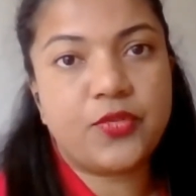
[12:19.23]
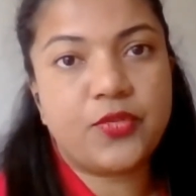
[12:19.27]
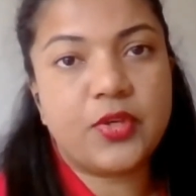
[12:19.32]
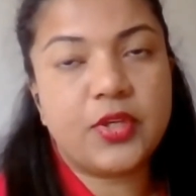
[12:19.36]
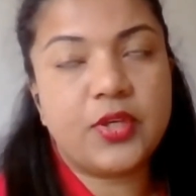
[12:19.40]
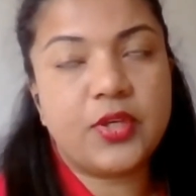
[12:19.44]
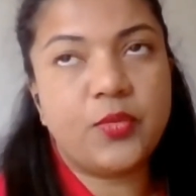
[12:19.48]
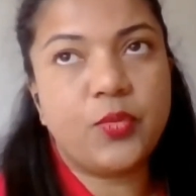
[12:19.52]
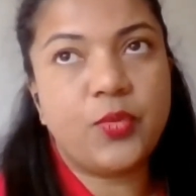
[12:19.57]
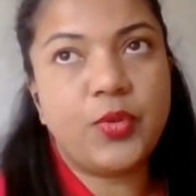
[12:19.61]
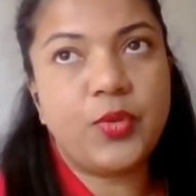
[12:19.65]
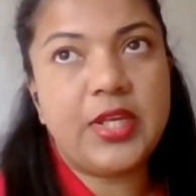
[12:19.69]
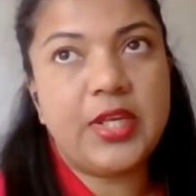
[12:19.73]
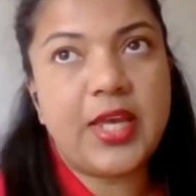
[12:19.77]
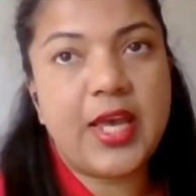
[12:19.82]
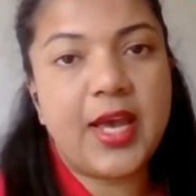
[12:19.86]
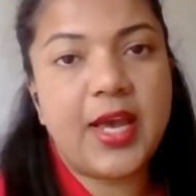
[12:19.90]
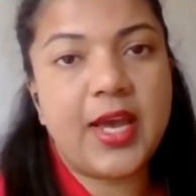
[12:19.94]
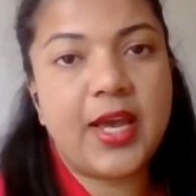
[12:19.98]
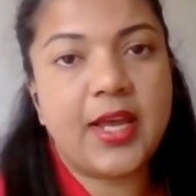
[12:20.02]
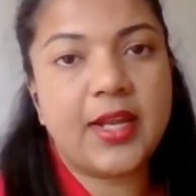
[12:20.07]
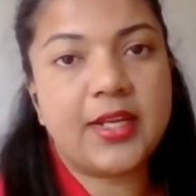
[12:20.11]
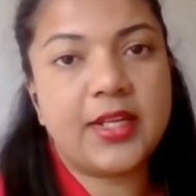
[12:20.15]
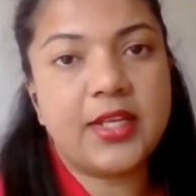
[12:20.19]
we
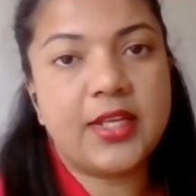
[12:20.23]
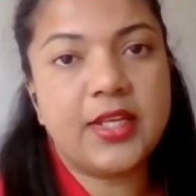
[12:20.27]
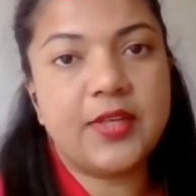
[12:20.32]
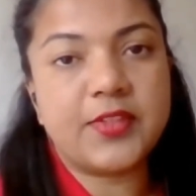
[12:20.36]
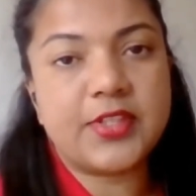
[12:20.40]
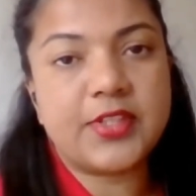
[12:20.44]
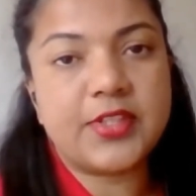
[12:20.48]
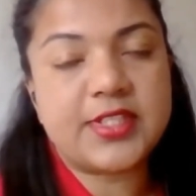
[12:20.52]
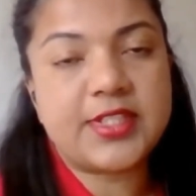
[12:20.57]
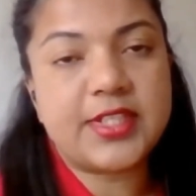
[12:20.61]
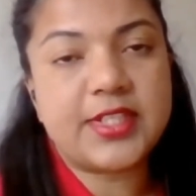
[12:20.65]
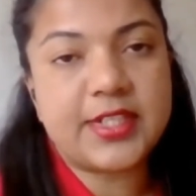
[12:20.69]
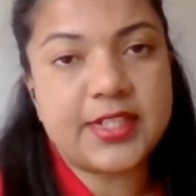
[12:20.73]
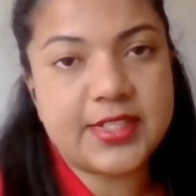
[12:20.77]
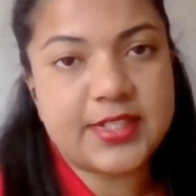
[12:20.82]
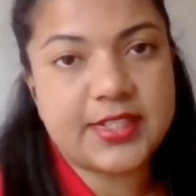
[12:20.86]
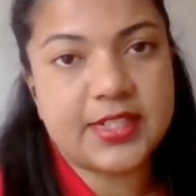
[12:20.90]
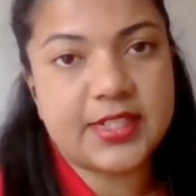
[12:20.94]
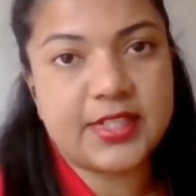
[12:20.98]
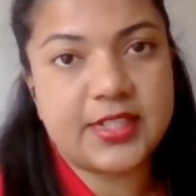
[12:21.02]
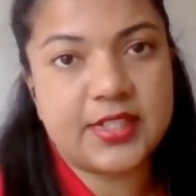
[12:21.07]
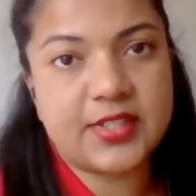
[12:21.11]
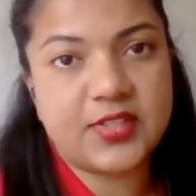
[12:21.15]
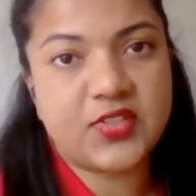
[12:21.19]
had even
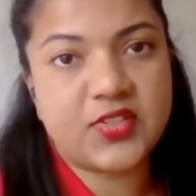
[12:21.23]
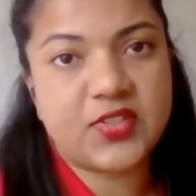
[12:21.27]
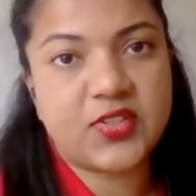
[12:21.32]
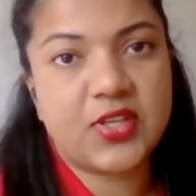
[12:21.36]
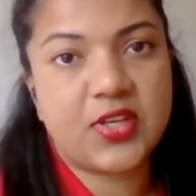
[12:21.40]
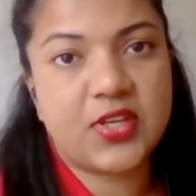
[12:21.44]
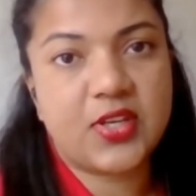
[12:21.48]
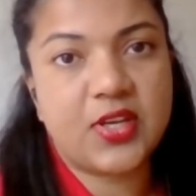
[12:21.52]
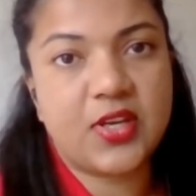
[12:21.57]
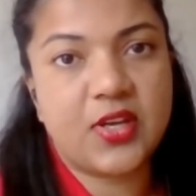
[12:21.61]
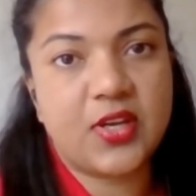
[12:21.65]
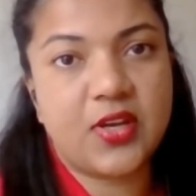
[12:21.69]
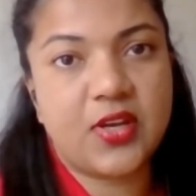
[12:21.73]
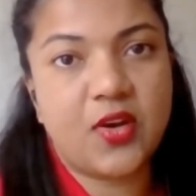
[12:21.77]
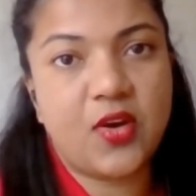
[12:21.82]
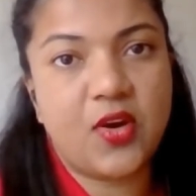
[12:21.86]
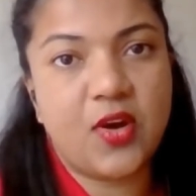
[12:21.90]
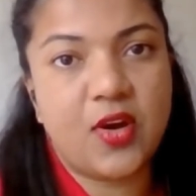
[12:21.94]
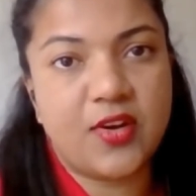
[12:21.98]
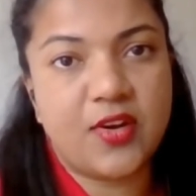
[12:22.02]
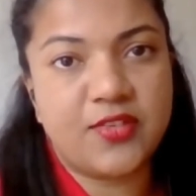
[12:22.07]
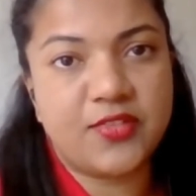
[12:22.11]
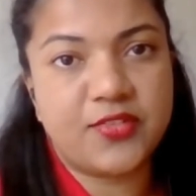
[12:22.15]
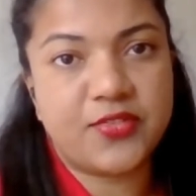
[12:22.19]
citizens
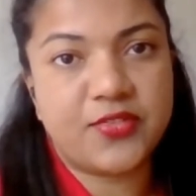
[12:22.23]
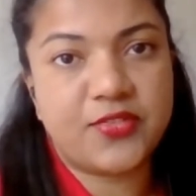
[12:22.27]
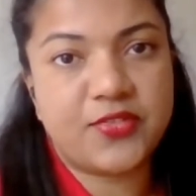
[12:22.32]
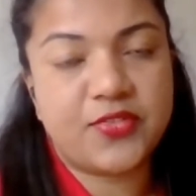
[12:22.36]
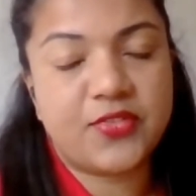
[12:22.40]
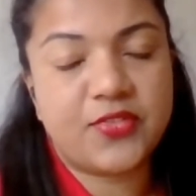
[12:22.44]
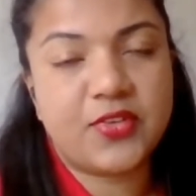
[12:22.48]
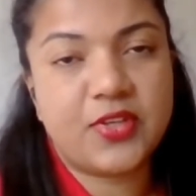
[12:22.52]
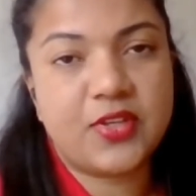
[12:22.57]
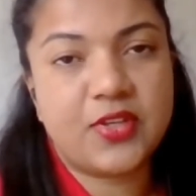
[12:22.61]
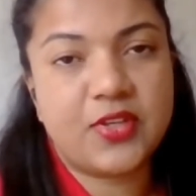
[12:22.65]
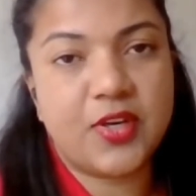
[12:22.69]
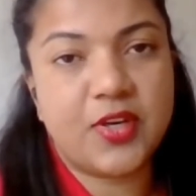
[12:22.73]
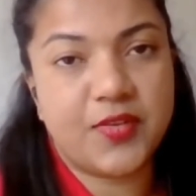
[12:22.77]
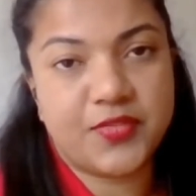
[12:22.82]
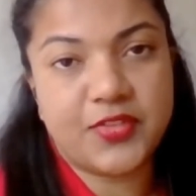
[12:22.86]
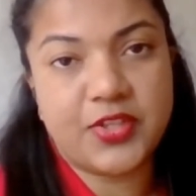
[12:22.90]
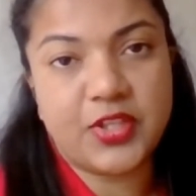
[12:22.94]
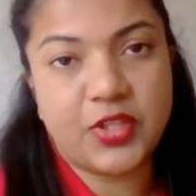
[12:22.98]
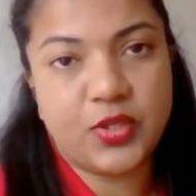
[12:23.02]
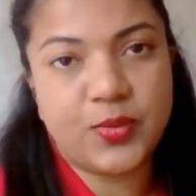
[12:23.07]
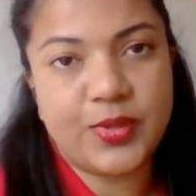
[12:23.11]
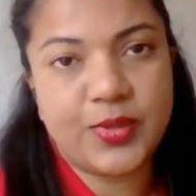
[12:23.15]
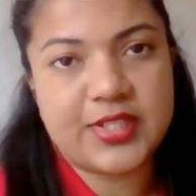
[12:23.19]
of
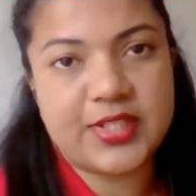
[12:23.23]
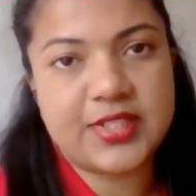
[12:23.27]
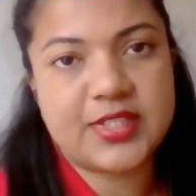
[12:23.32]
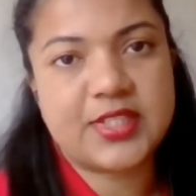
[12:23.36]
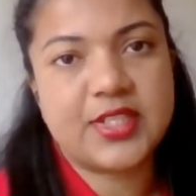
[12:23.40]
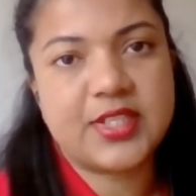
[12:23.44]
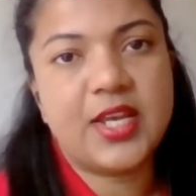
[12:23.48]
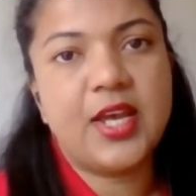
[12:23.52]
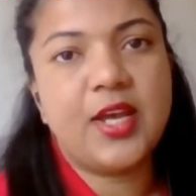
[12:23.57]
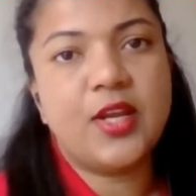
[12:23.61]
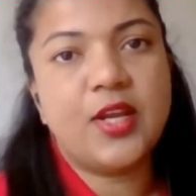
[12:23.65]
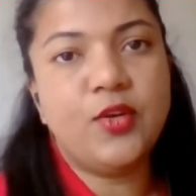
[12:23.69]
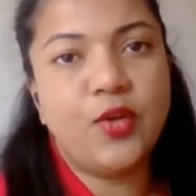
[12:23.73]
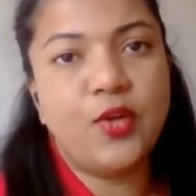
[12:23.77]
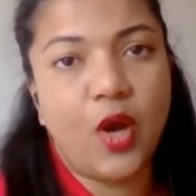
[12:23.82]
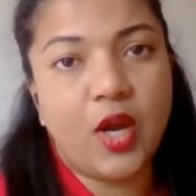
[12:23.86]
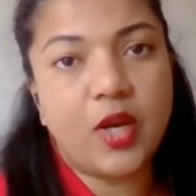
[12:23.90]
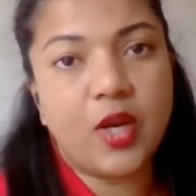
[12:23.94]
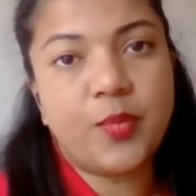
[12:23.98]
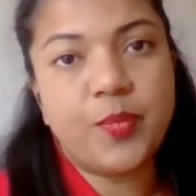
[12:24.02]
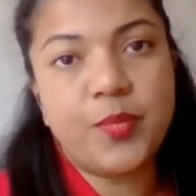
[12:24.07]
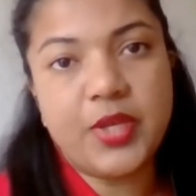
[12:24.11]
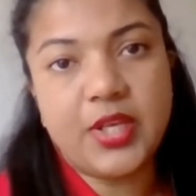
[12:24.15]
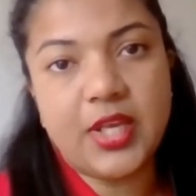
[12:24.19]
the US
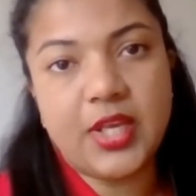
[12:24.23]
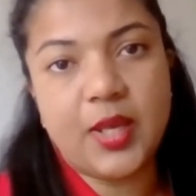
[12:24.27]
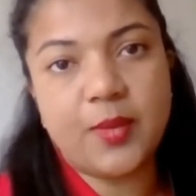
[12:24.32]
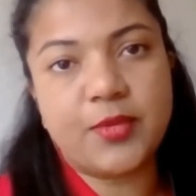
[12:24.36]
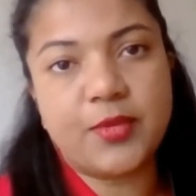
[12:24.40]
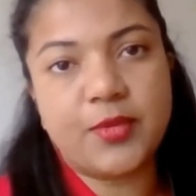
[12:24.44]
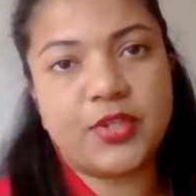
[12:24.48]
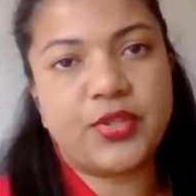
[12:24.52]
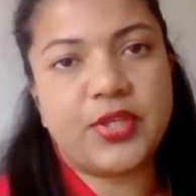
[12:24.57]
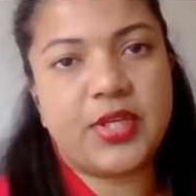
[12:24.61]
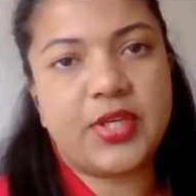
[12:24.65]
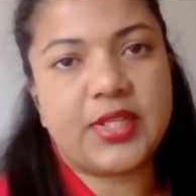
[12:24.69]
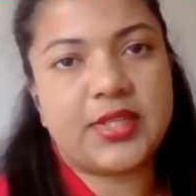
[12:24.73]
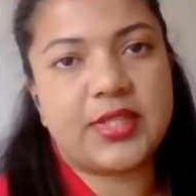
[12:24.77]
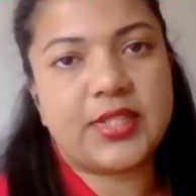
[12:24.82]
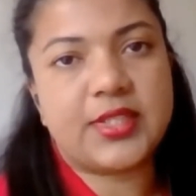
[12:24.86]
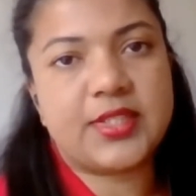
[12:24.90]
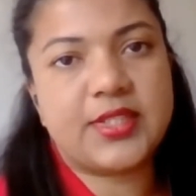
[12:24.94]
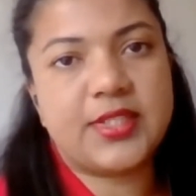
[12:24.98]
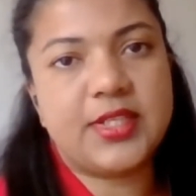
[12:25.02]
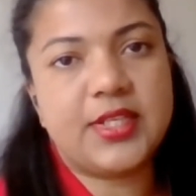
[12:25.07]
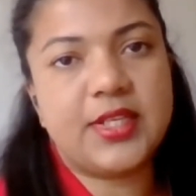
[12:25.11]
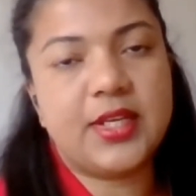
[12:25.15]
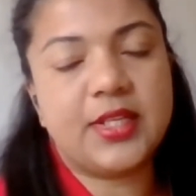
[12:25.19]
not being able to get
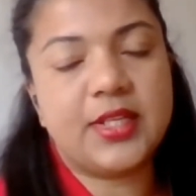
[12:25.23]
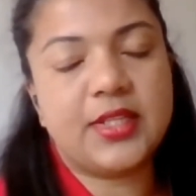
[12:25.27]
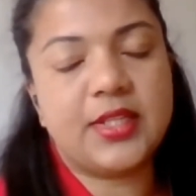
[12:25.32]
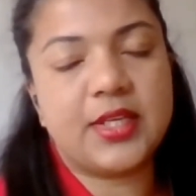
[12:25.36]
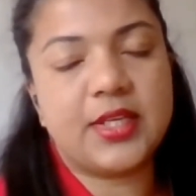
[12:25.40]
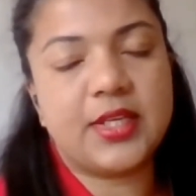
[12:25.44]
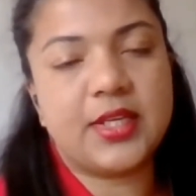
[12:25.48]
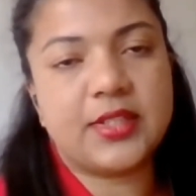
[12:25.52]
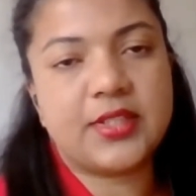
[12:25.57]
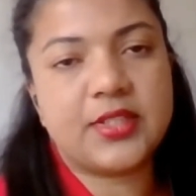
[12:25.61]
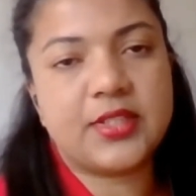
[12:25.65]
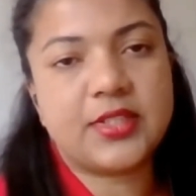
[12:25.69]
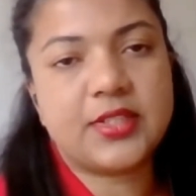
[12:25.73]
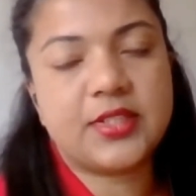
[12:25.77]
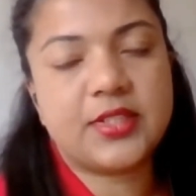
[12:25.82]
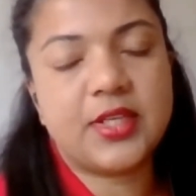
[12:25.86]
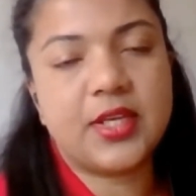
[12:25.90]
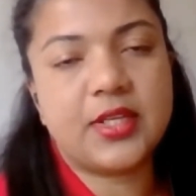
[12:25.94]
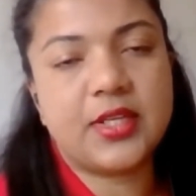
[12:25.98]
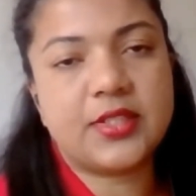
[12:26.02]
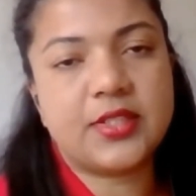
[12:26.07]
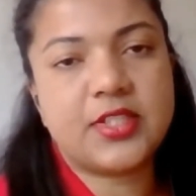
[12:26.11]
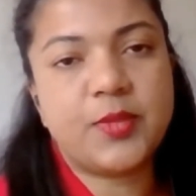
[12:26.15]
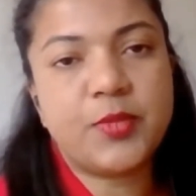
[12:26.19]
the
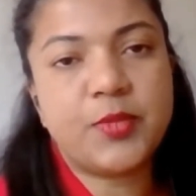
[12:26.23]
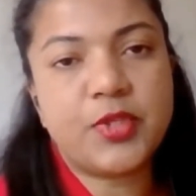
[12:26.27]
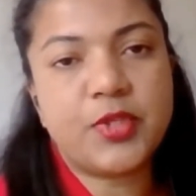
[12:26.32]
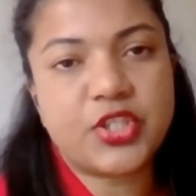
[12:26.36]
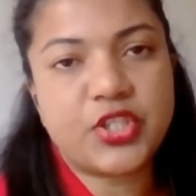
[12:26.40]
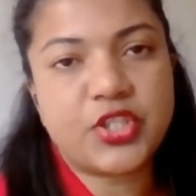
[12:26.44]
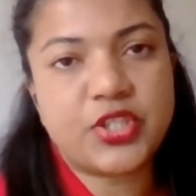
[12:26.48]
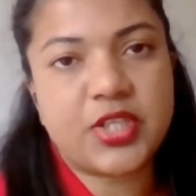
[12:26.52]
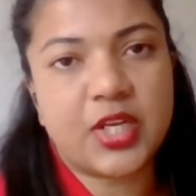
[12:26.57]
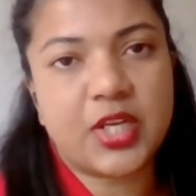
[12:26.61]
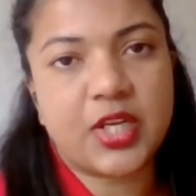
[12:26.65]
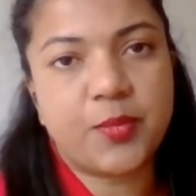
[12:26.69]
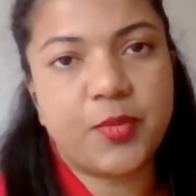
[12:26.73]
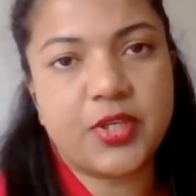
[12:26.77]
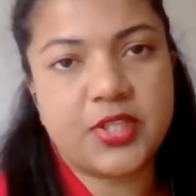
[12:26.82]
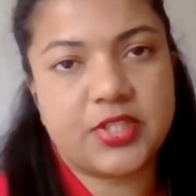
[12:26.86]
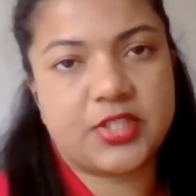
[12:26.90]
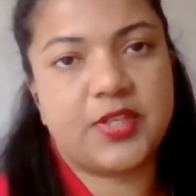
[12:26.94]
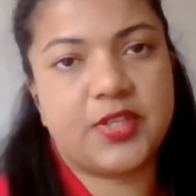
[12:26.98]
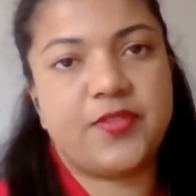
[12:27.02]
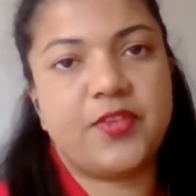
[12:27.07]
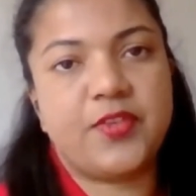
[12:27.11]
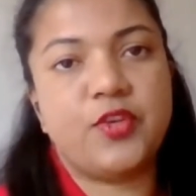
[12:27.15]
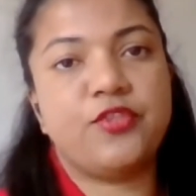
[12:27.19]
stimulus check, because
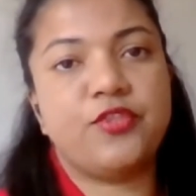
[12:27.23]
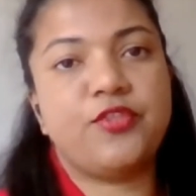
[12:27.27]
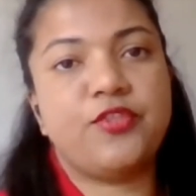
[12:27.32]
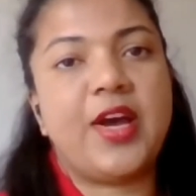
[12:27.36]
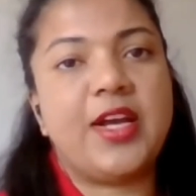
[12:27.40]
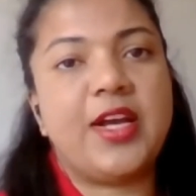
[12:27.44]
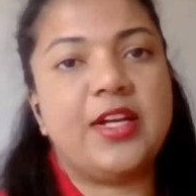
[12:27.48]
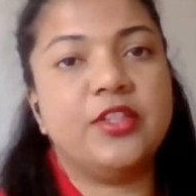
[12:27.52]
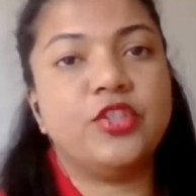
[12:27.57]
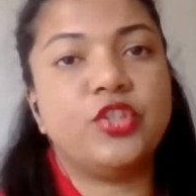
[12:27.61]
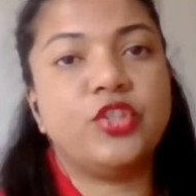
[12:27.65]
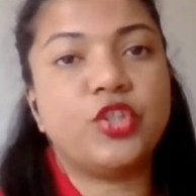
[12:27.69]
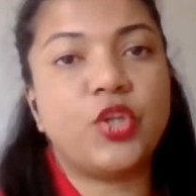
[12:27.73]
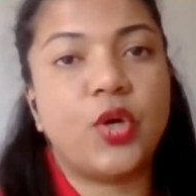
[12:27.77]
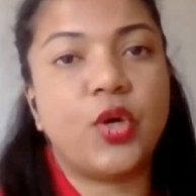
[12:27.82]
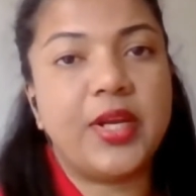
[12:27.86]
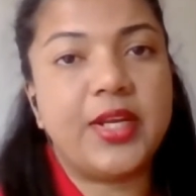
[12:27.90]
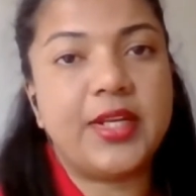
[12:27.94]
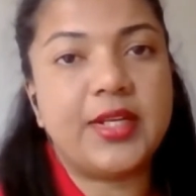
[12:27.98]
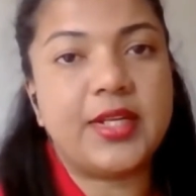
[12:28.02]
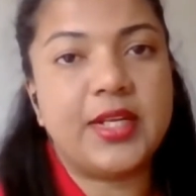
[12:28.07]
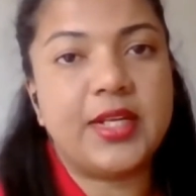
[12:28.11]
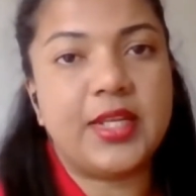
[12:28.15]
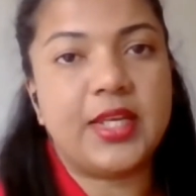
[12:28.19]
if you filed
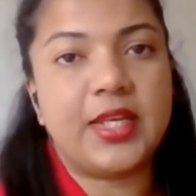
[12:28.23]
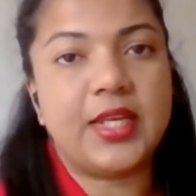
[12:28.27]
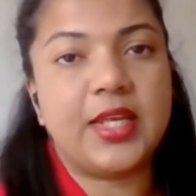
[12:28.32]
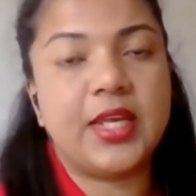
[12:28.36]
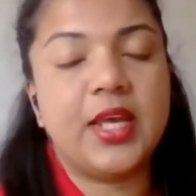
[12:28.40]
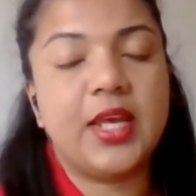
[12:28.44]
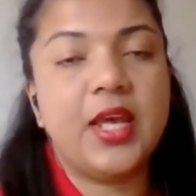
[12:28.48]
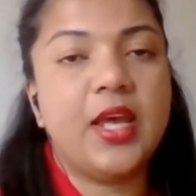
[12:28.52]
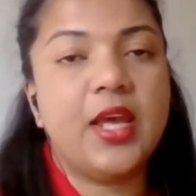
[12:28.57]
jointly,